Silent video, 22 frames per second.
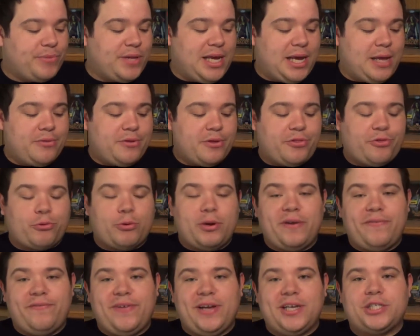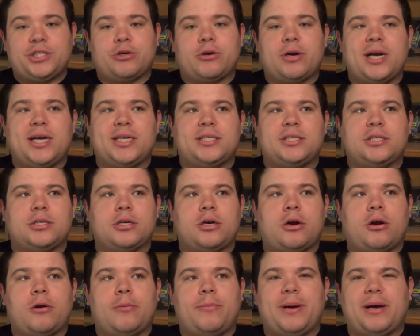And the 3 featurettes
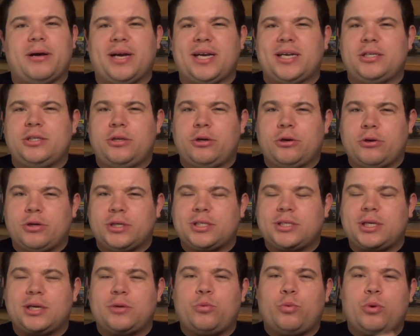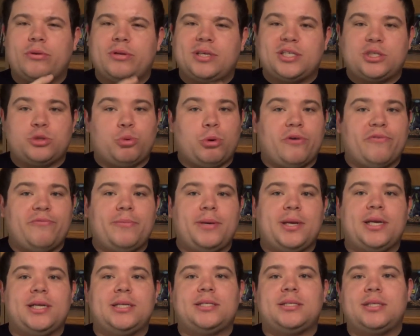are about, there was like one that's 12
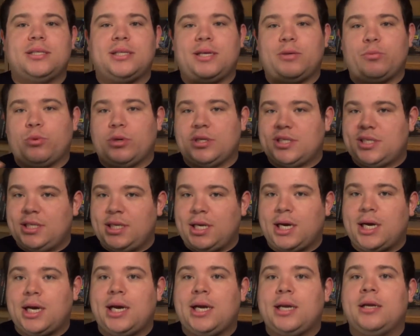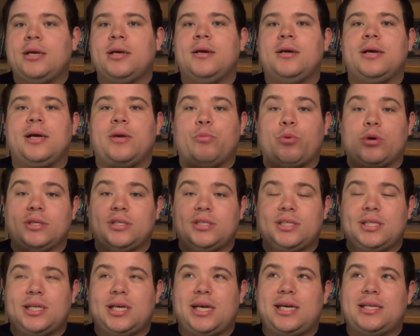minutes, and then one's 9,
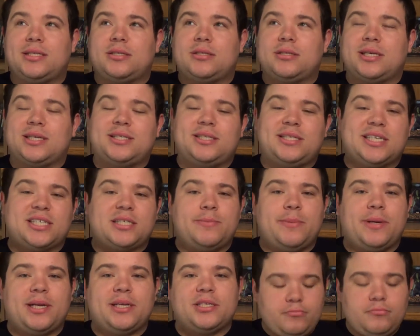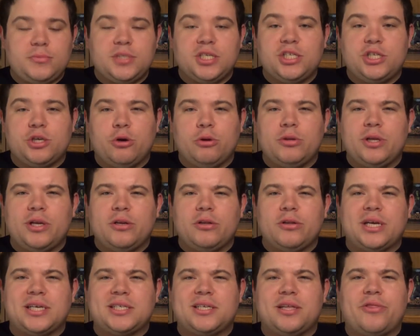one's that's like 6 minutes. So a
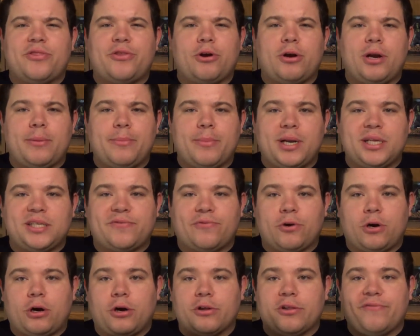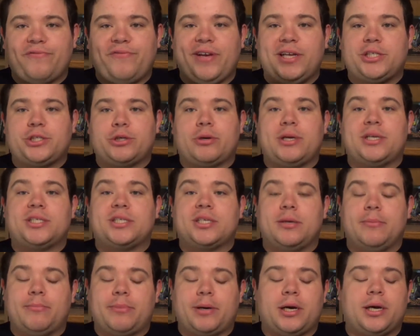little less than 30 minutes for all the featurettes
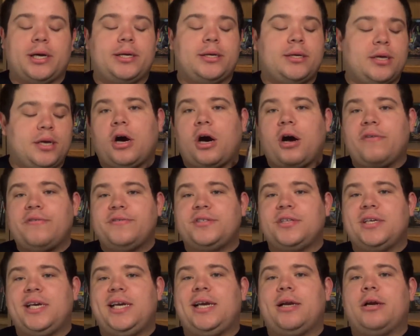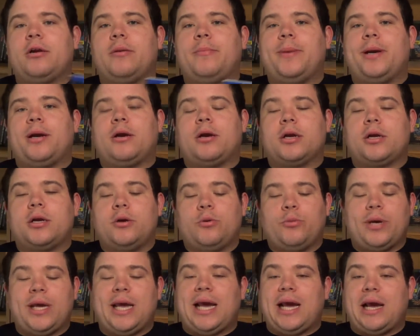combined. Obviously here in America
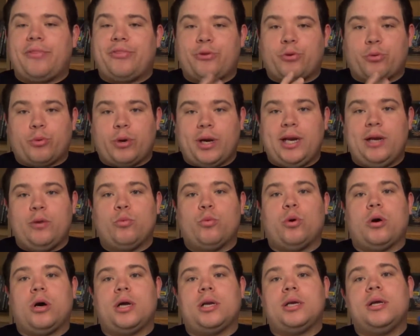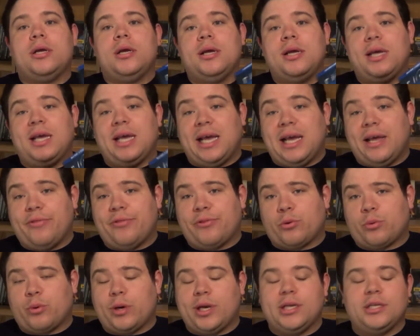we had The Ring 1 and
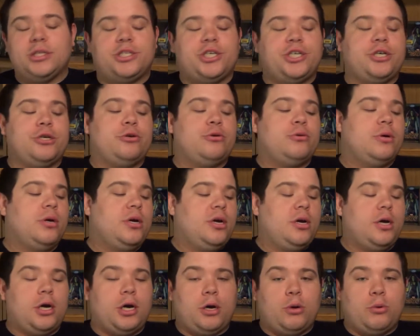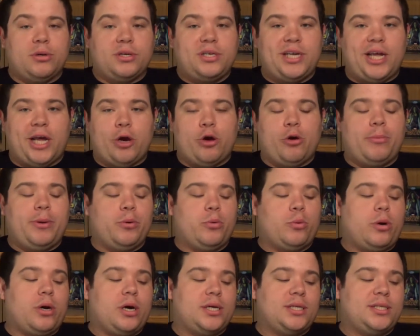The Ring 2 with Naomi
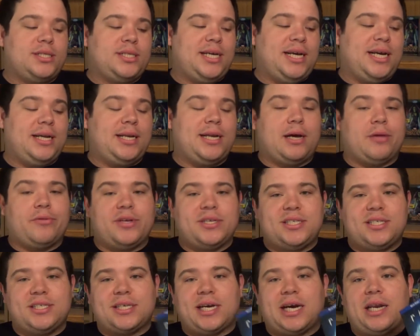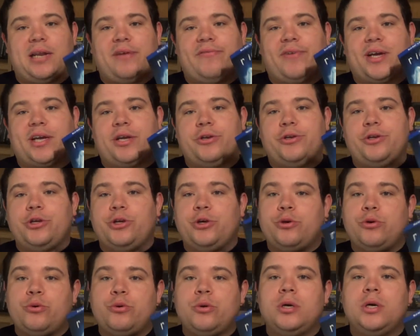Watts, and now this is kind of like a
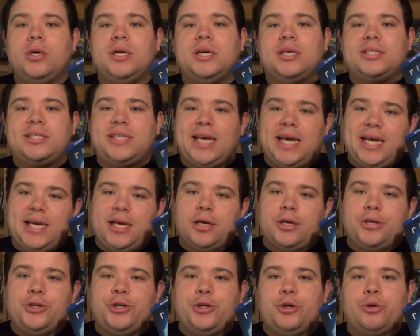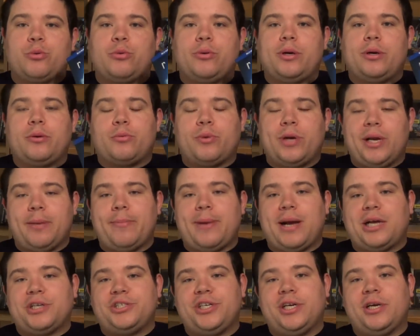new take, a new
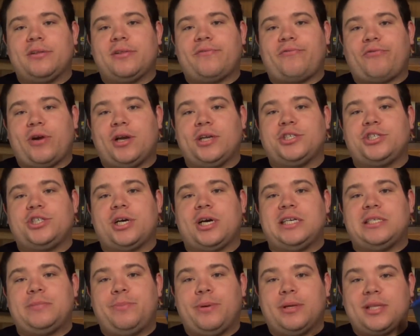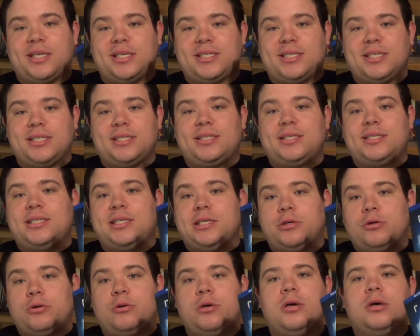reimagining of the franchise, but this is
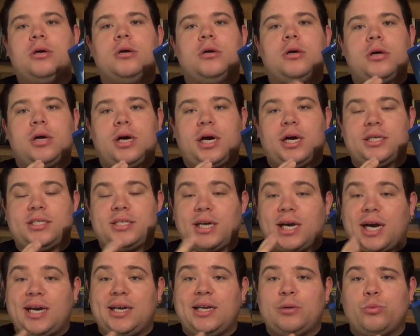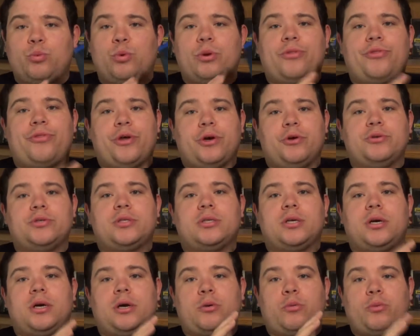still tied in with
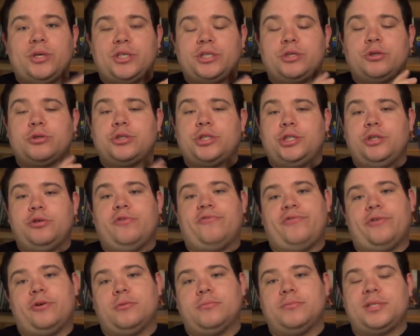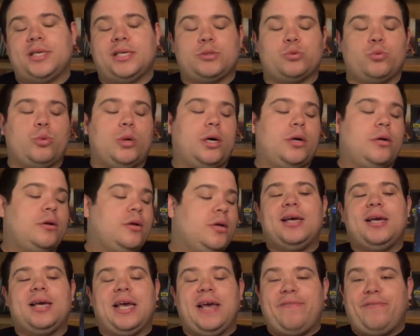those original 2 films as well.
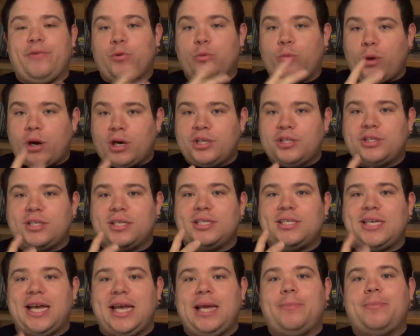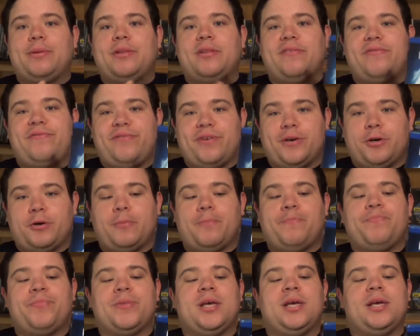If you watch the tape in the
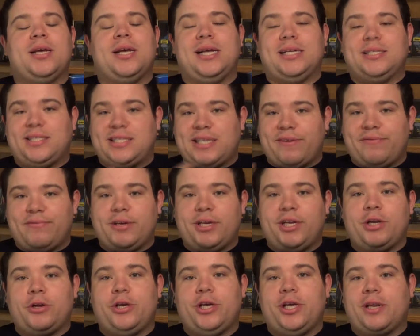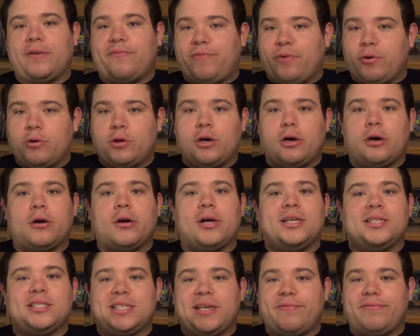film, you get a phone call,
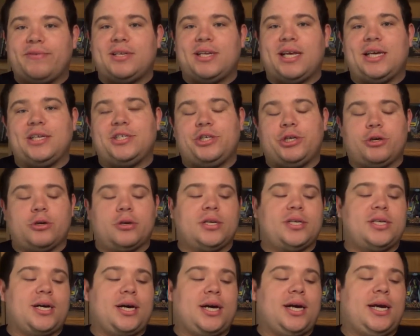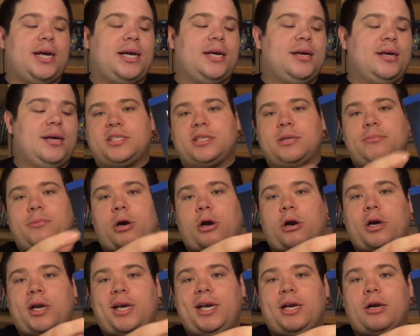in 7 days you're gonna die.
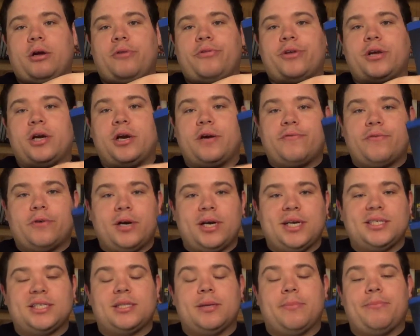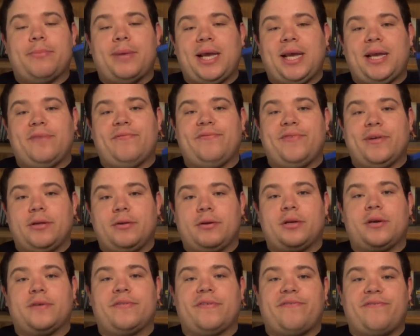Samara here on the cover is the main
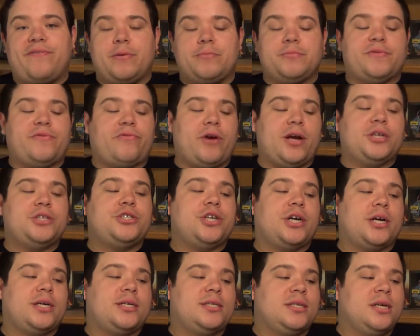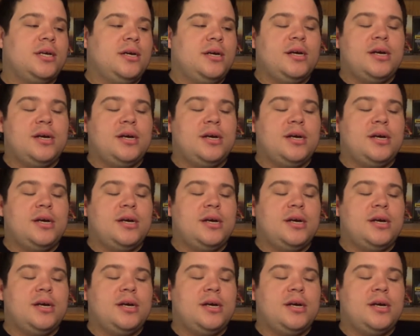villain of the film's franchise.